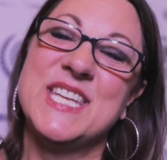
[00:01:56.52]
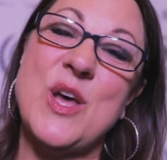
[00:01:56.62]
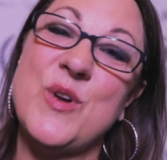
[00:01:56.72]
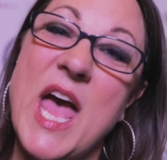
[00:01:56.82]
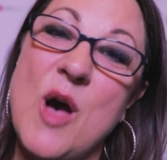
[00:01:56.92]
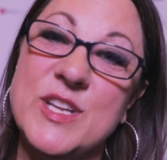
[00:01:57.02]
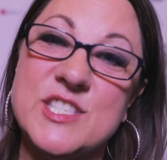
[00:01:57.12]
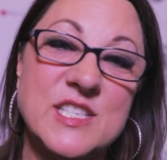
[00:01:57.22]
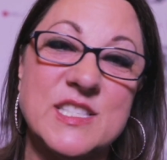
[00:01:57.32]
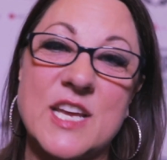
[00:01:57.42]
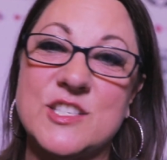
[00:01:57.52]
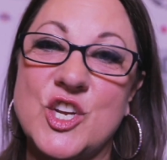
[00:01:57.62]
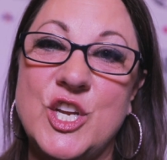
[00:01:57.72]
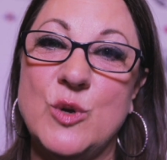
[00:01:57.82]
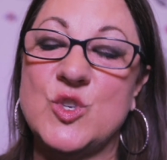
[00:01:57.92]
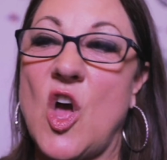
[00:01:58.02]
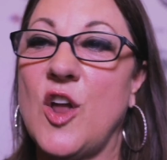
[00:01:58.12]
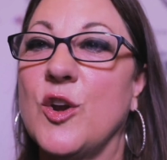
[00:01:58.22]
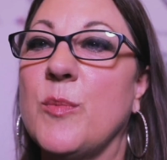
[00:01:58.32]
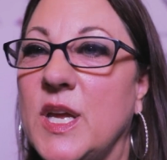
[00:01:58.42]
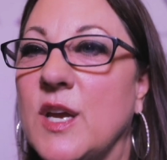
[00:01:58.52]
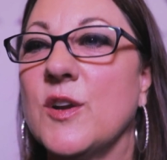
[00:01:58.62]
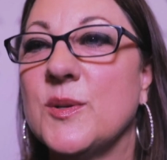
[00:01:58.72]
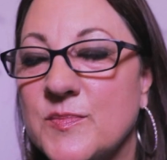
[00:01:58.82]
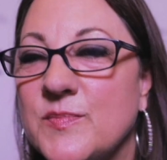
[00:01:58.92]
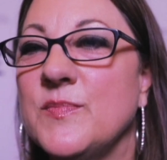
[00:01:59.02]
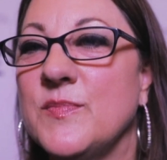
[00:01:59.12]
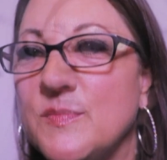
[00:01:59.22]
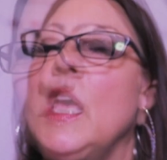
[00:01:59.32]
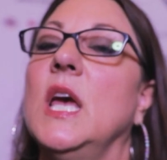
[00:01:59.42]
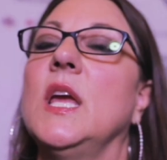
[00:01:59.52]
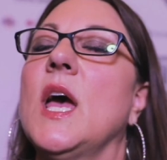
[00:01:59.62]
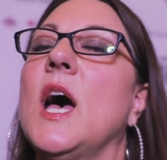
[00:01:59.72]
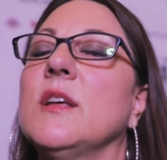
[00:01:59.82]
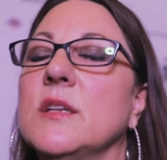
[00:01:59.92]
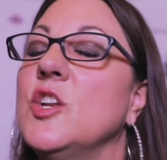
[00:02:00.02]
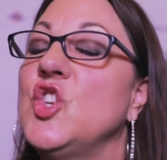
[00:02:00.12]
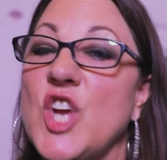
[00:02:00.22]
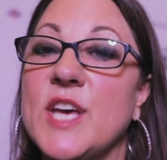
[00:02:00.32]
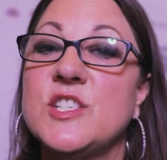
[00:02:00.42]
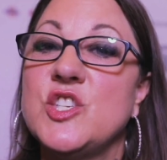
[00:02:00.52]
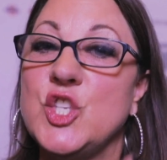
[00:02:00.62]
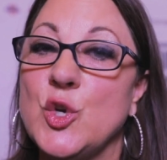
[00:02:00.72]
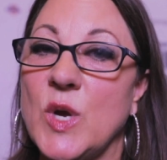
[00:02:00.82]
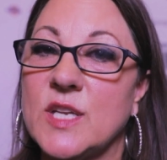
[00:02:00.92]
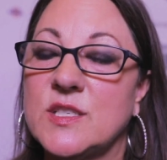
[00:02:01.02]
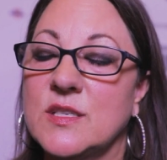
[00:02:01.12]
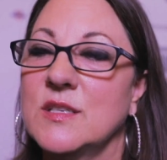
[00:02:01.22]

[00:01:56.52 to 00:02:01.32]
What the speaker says: So now it's just such a huge honor to be here. Yeah, just do it.